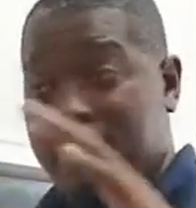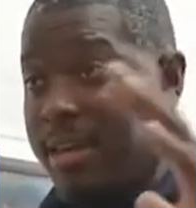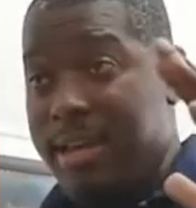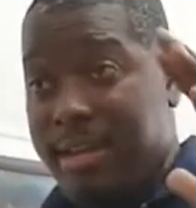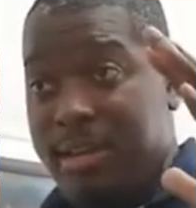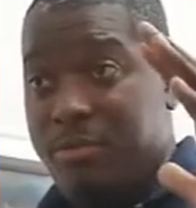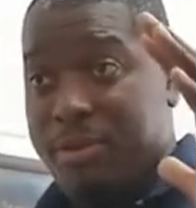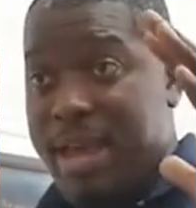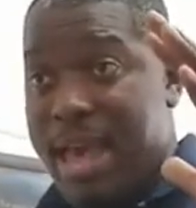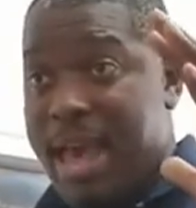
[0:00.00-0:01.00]
and you
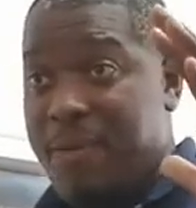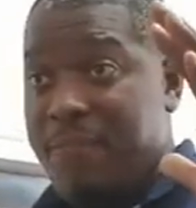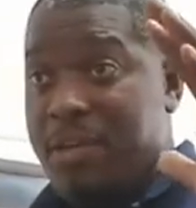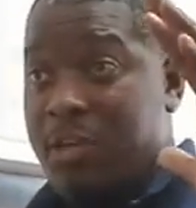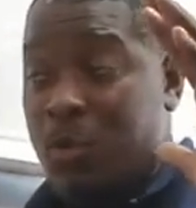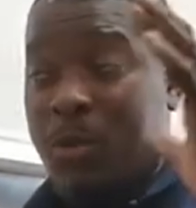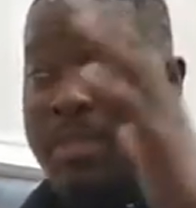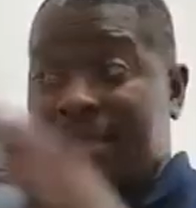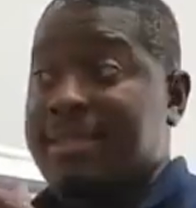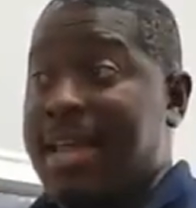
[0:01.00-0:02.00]
can have
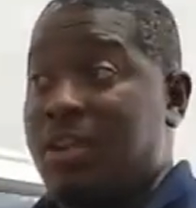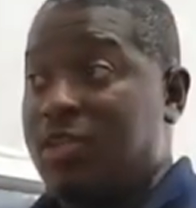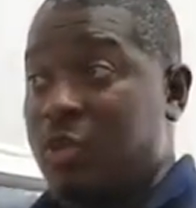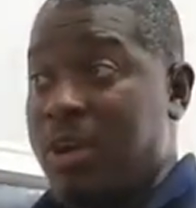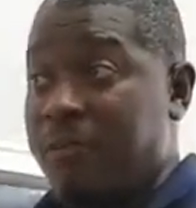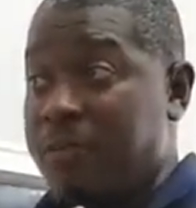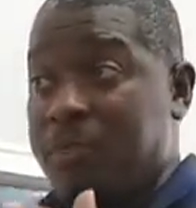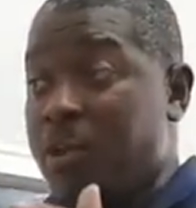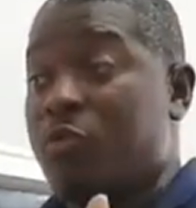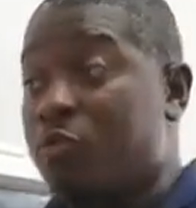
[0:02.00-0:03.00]
26,000 square feet
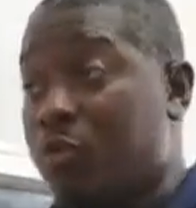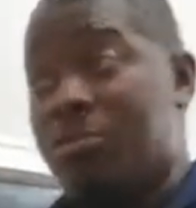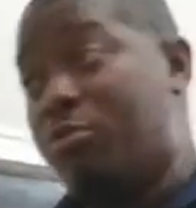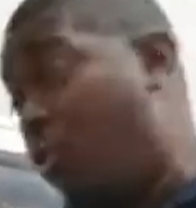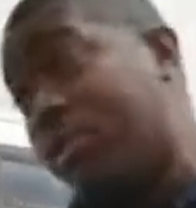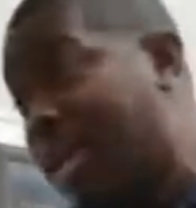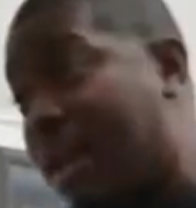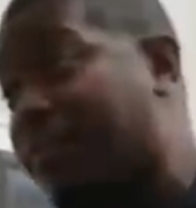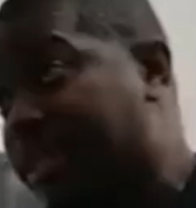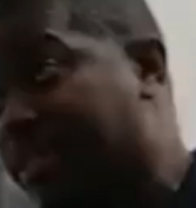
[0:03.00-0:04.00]
per room. You only can
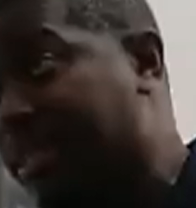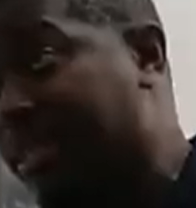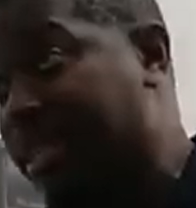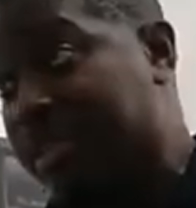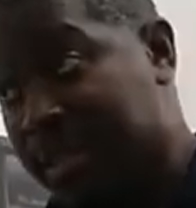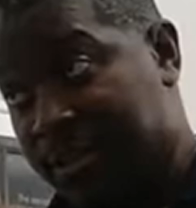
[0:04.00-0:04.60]
have 16 kids.